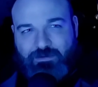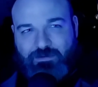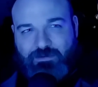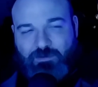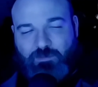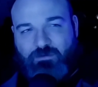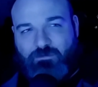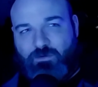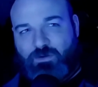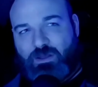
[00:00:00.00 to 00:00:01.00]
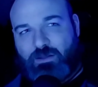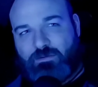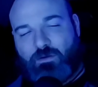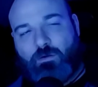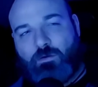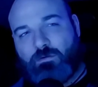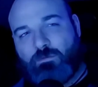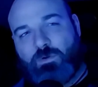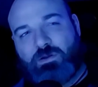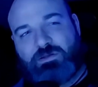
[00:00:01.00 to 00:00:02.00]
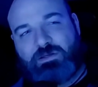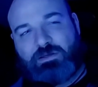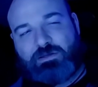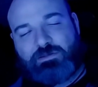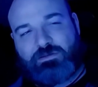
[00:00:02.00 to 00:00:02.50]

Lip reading: You might forget the hard work days.